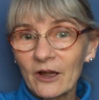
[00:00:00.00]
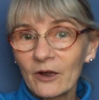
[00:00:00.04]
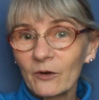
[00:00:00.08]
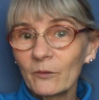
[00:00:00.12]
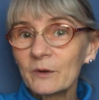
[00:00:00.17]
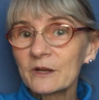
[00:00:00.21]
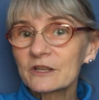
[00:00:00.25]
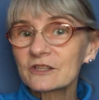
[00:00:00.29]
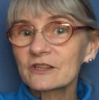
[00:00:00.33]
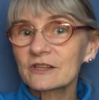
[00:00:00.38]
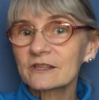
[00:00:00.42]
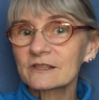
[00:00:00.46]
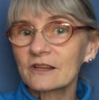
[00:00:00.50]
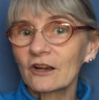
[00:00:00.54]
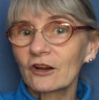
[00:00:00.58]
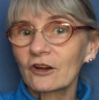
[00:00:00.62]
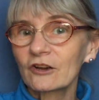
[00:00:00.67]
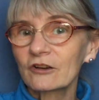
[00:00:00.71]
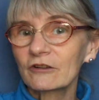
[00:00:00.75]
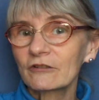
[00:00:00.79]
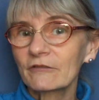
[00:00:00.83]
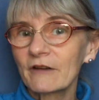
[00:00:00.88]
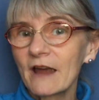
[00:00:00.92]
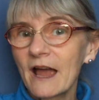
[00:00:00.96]
which is a
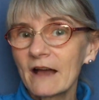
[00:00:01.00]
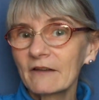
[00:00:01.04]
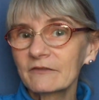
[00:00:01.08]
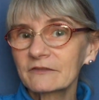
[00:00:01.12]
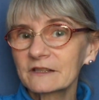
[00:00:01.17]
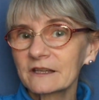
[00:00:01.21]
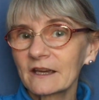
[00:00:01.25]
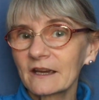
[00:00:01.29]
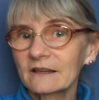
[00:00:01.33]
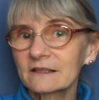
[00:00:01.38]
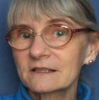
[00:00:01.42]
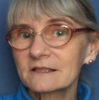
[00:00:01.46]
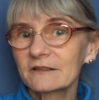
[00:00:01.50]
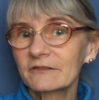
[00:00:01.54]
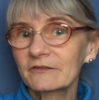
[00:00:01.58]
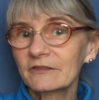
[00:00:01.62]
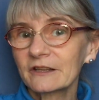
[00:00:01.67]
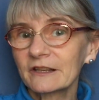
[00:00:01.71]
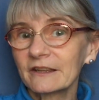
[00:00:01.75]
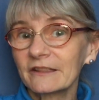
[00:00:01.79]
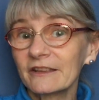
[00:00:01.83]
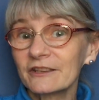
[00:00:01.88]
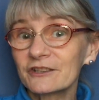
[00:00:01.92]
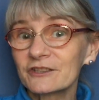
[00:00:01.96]
craft
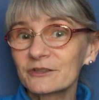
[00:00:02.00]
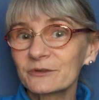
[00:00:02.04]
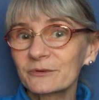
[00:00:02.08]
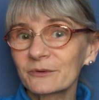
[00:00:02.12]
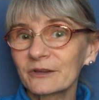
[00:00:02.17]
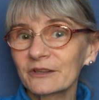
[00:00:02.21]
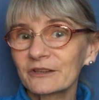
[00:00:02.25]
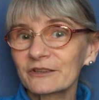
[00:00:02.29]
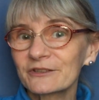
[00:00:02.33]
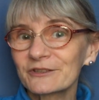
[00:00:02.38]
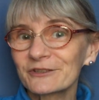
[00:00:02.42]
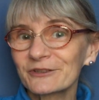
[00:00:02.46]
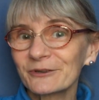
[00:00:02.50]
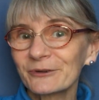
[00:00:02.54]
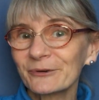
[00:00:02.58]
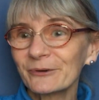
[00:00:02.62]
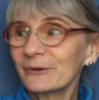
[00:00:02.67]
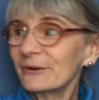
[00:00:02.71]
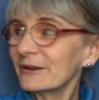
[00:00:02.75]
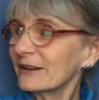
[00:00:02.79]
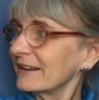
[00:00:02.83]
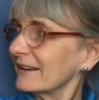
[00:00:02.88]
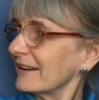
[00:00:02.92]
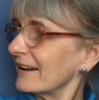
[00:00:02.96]
activity that you can
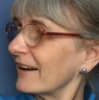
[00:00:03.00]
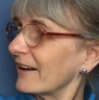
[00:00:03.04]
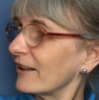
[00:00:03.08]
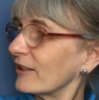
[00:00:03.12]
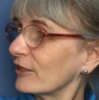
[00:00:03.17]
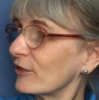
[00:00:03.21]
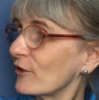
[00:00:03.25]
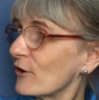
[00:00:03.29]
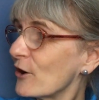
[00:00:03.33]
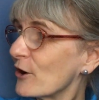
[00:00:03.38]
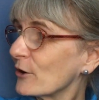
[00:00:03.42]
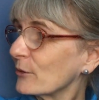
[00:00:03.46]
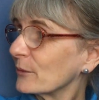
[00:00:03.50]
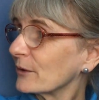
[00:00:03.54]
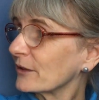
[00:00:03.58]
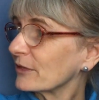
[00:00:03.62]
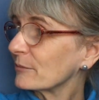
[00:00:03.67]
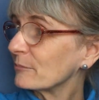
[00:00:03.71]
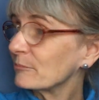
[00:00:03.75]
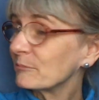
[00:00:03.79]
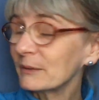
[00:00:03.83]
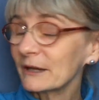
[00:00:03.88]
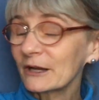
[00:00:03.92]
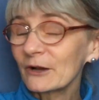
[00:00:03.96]
do along
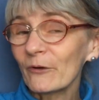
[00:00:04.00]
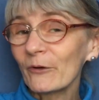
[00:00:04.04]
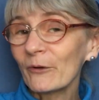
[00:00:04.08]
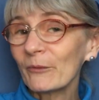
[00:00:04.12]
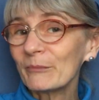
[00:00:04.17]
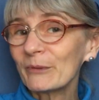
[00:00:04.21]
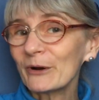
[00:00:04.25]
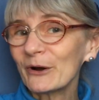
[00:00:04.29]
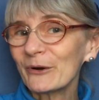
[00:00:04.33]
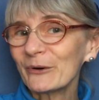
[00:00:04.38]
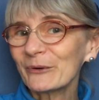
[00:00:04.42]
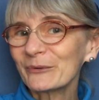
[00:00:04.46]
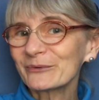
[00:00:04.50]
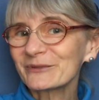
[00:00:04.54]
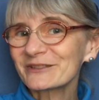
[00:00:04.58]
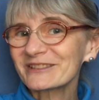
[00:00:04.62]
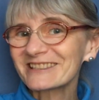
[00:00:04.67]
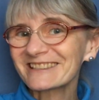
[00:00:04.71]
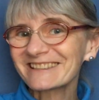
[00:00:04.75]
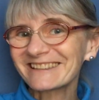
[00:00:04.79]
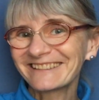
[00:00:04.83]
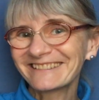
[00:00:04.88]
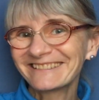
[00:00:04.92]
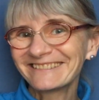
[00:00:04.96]
with Big Old
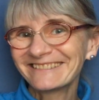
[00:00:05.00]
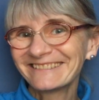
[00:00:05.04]
Bones.